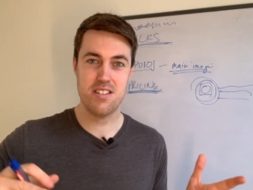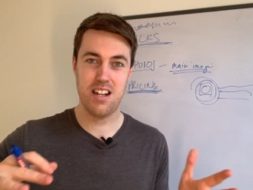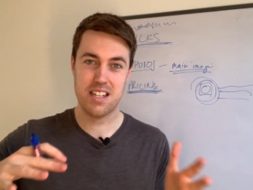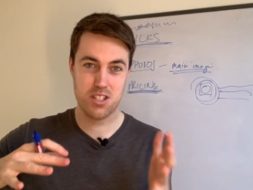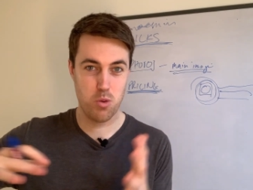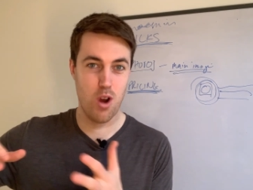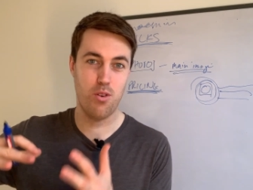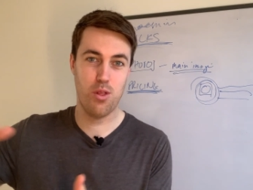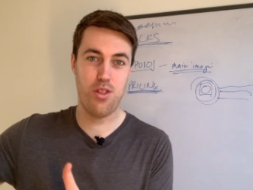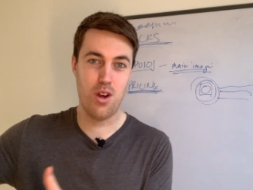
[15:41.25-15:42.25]
to like
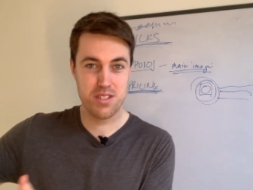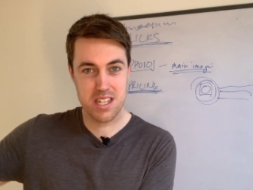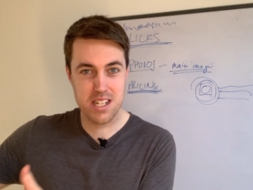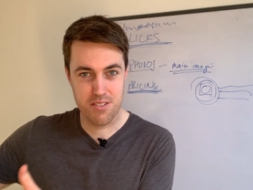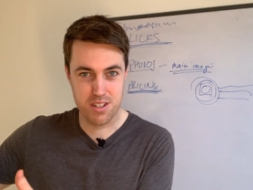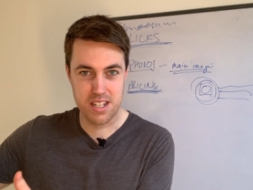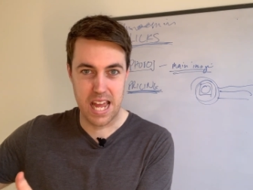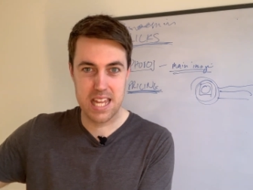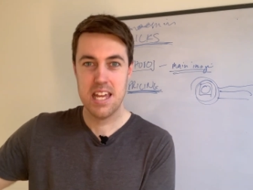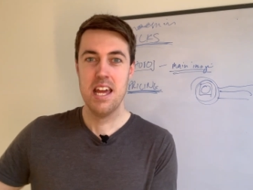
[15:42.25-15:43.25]
12 or 13 every
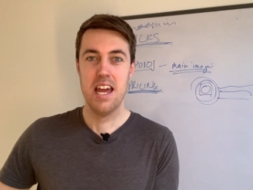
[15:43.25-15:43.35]
day.